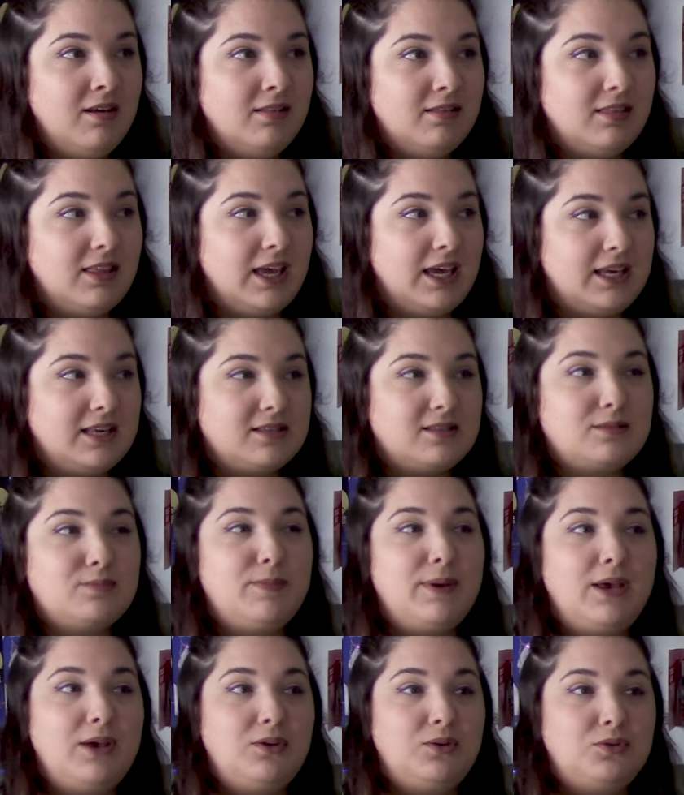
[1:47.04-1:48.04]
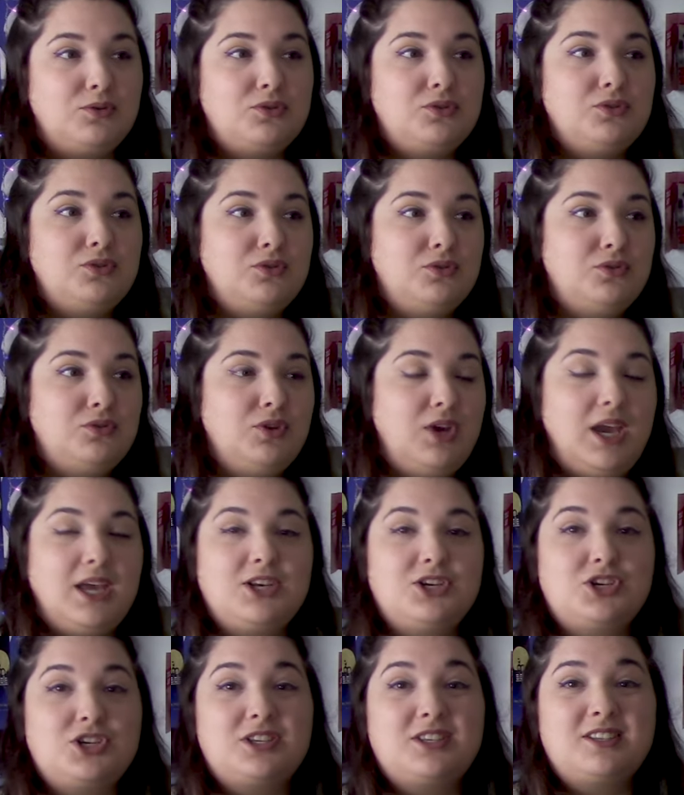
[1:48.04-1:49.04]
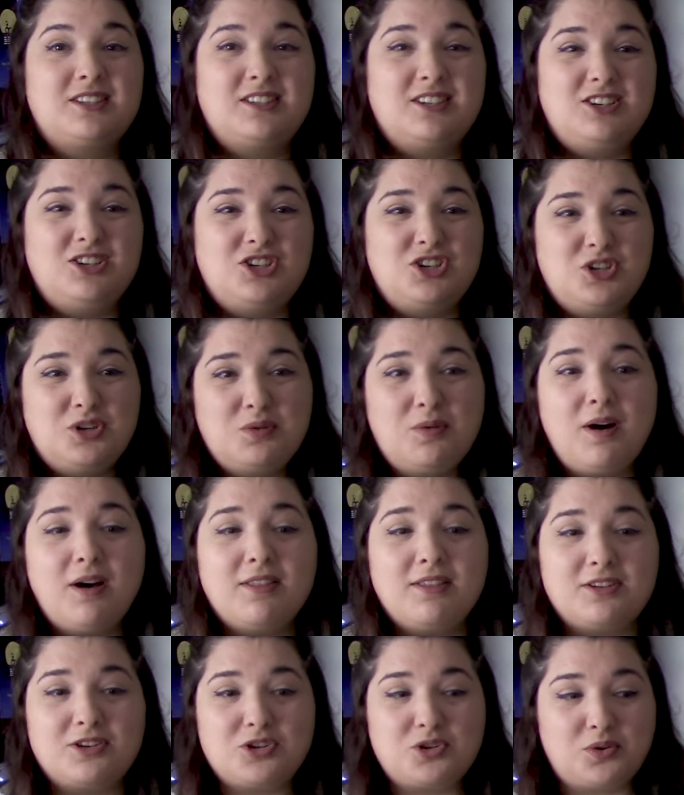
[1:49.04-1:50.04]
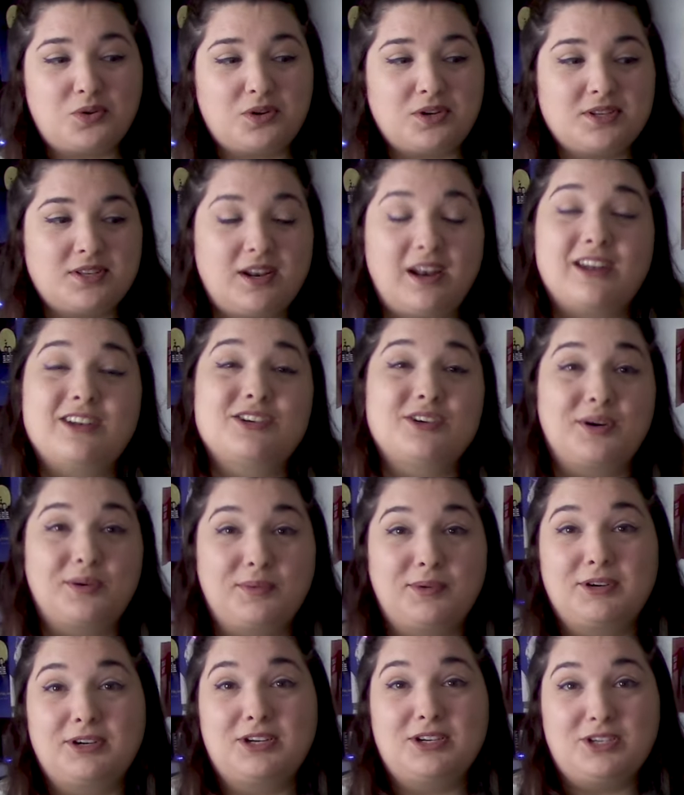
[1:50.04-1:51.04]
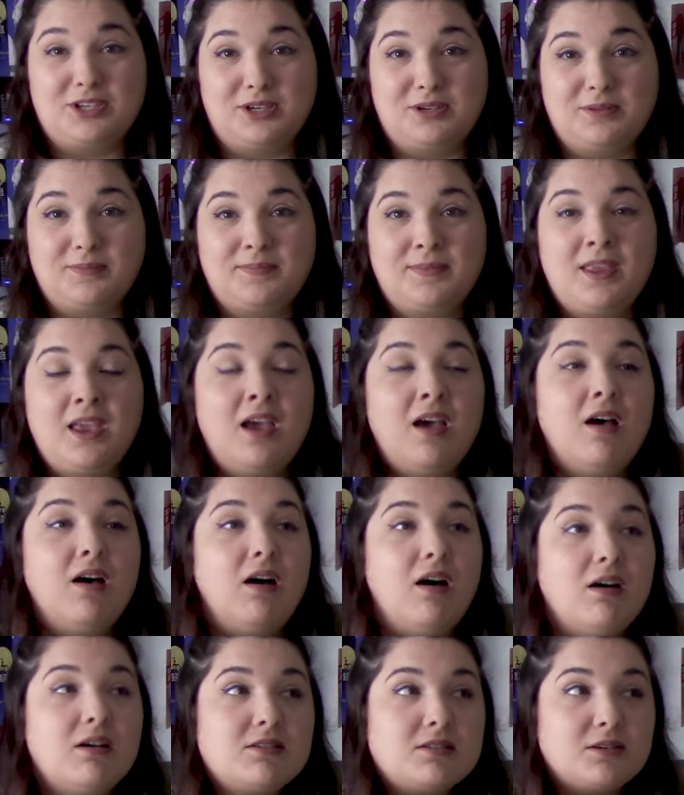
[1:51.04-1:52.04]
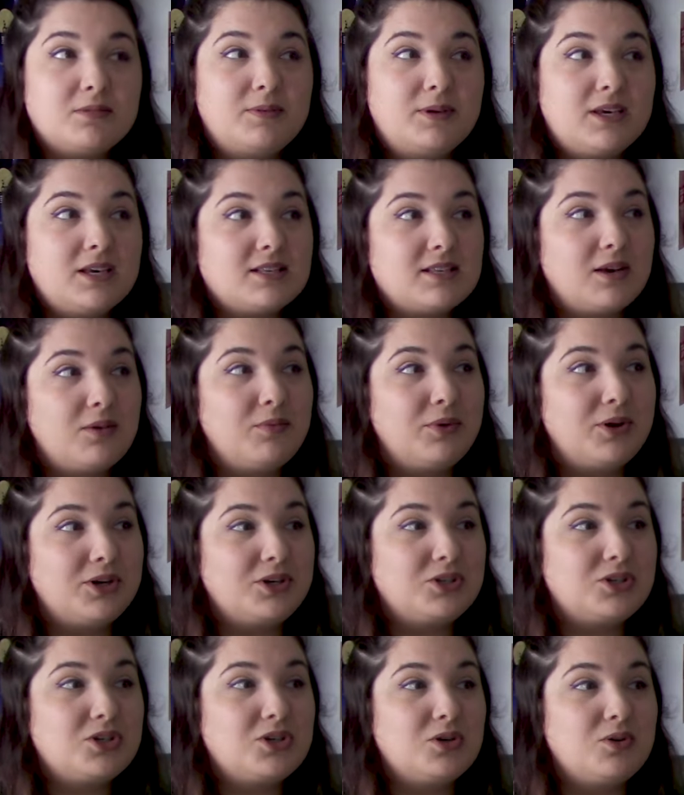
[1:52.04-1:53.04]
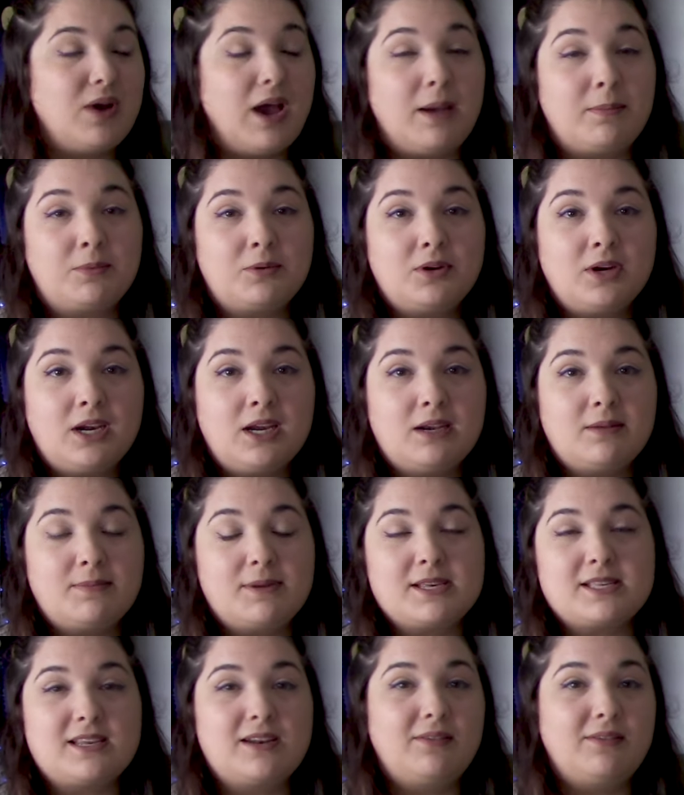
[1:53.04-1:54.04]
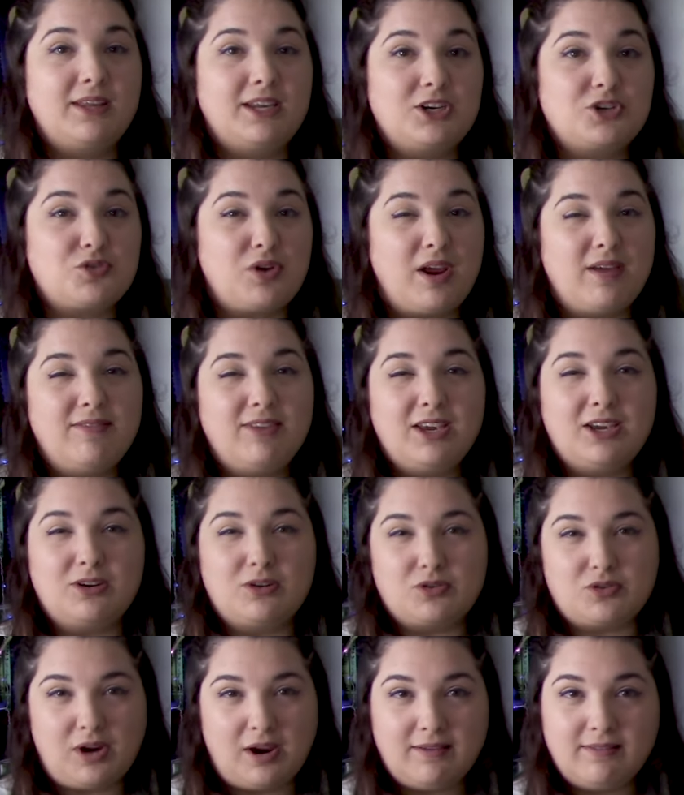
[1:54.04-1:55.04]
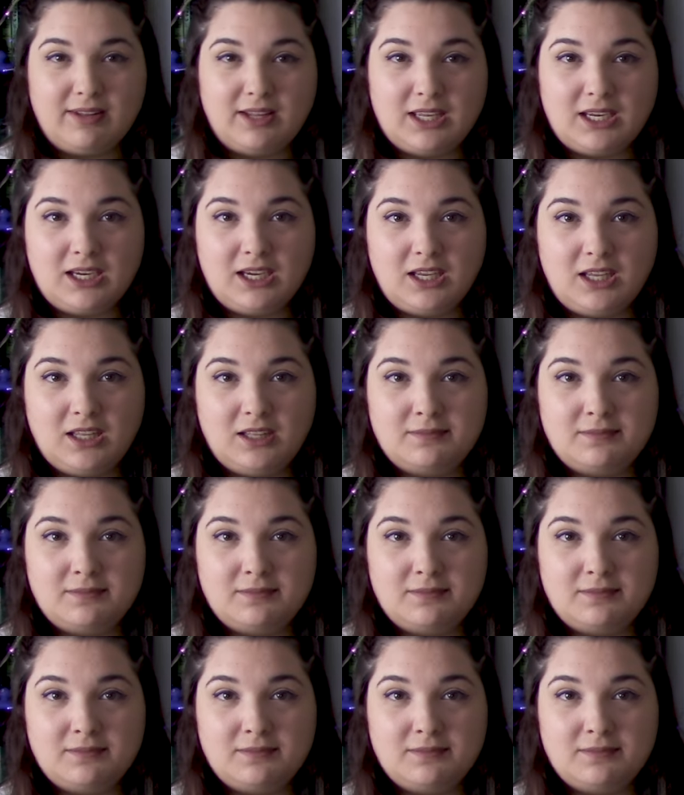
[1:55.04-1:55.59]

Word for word: like spells and just do all the tours that I don't want to do also because I want to apparate because I don't like driving or traveling.